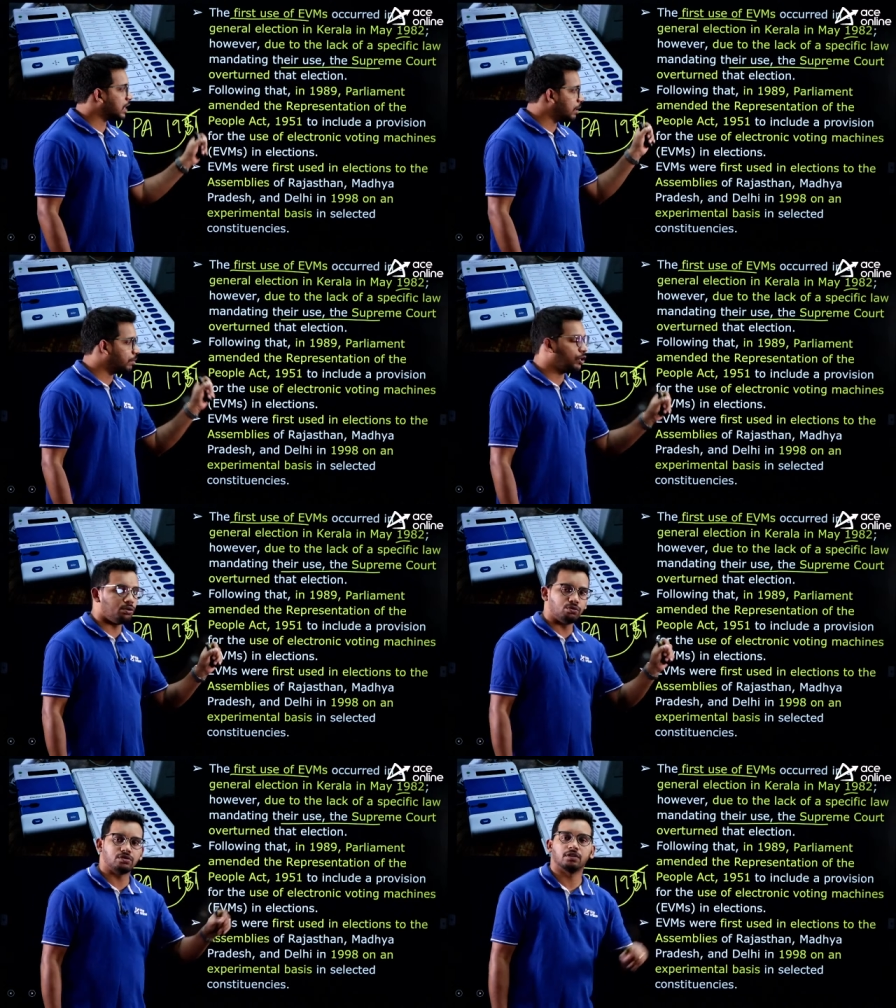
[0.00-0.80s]
can be
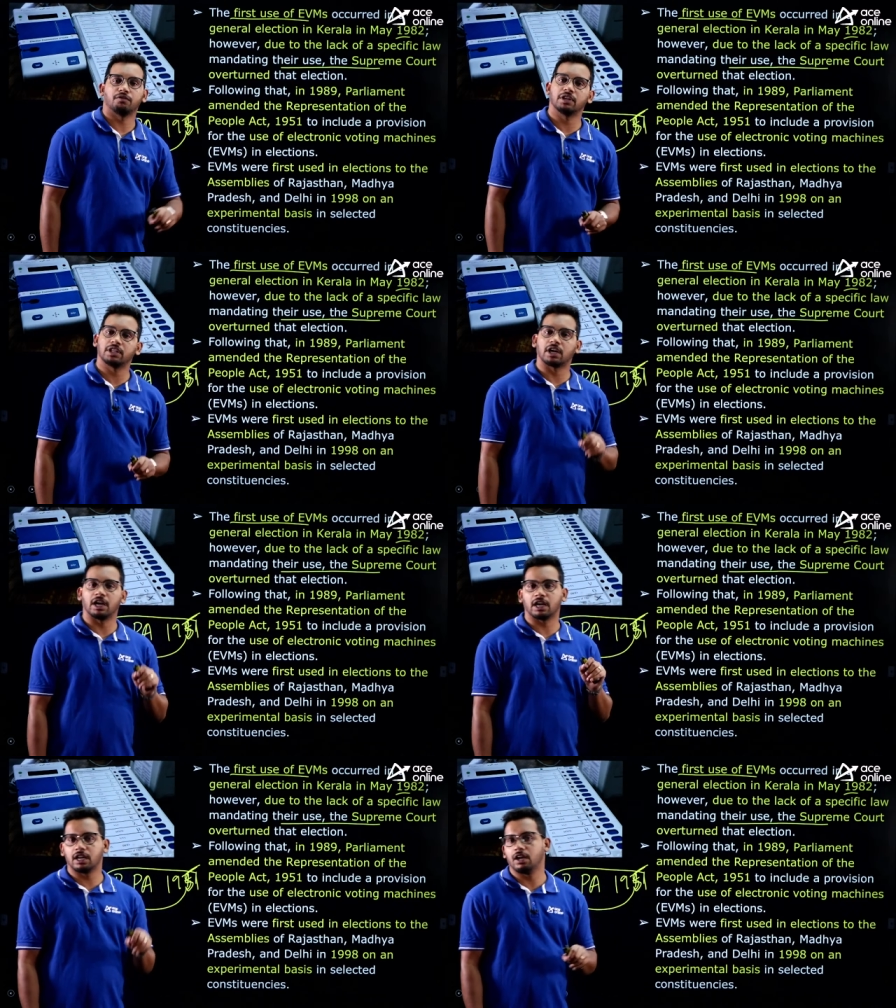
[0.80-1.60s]
used for the
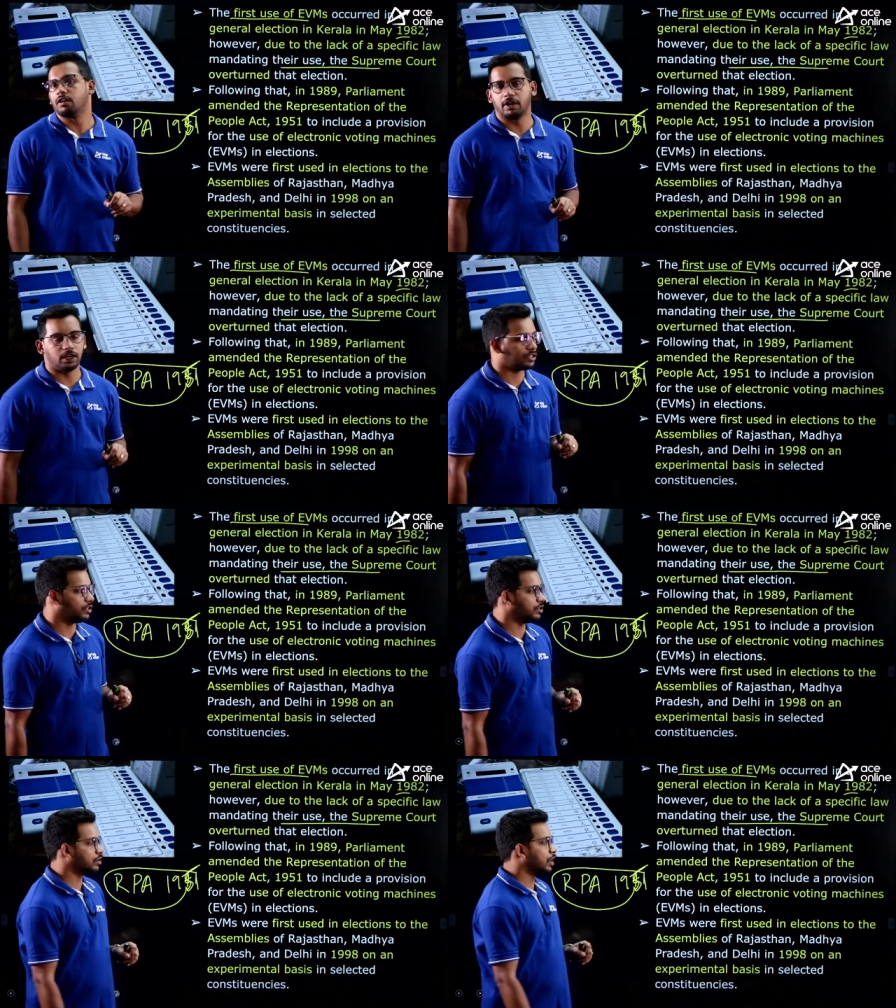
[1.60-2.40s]
conducting of
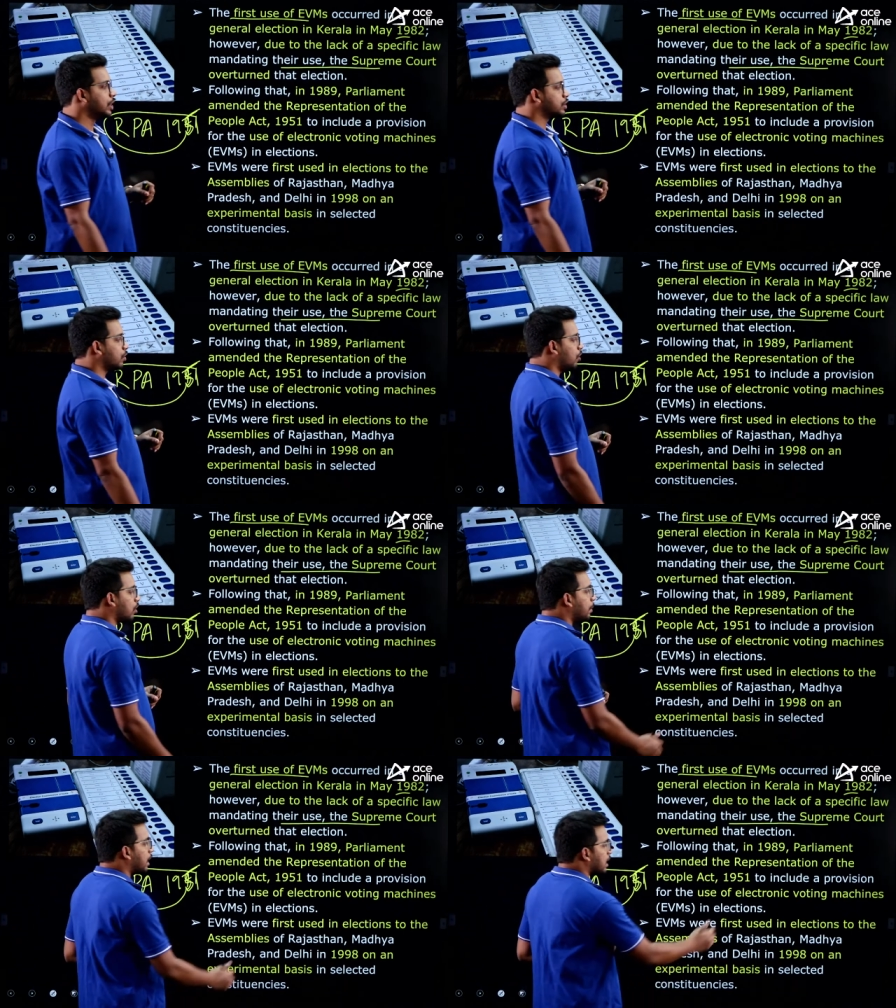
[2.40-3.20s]
elections. So,
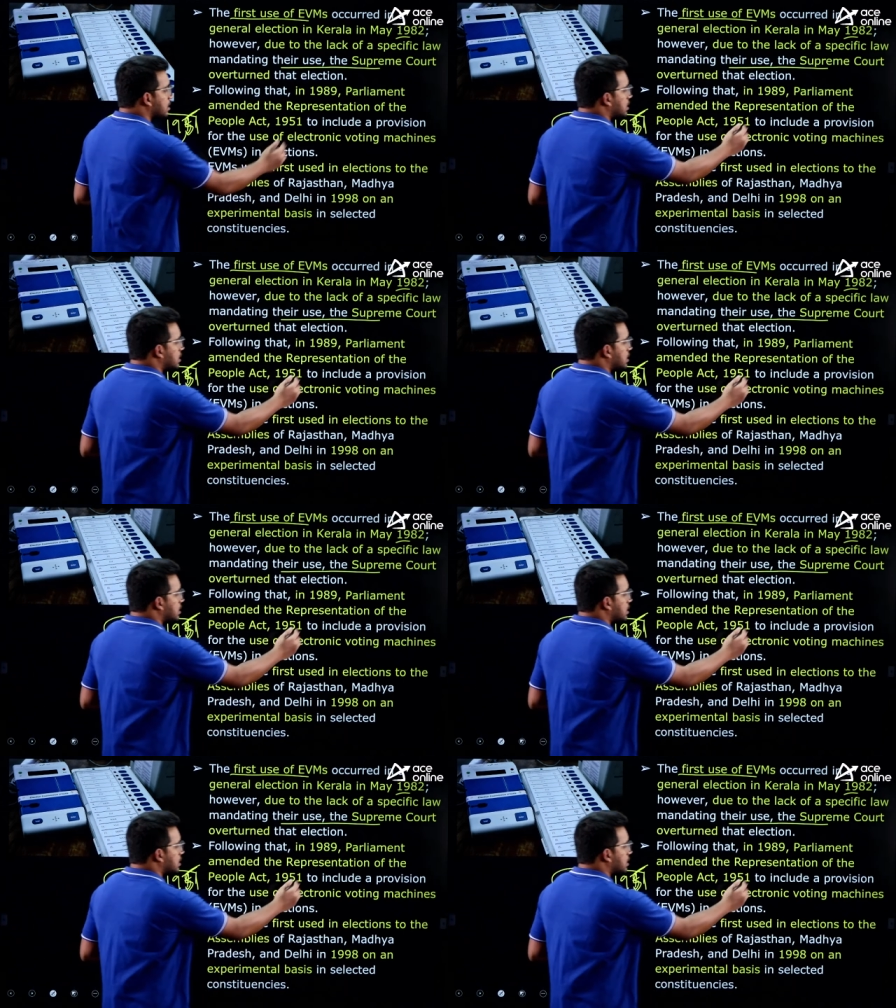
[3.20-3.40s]
government has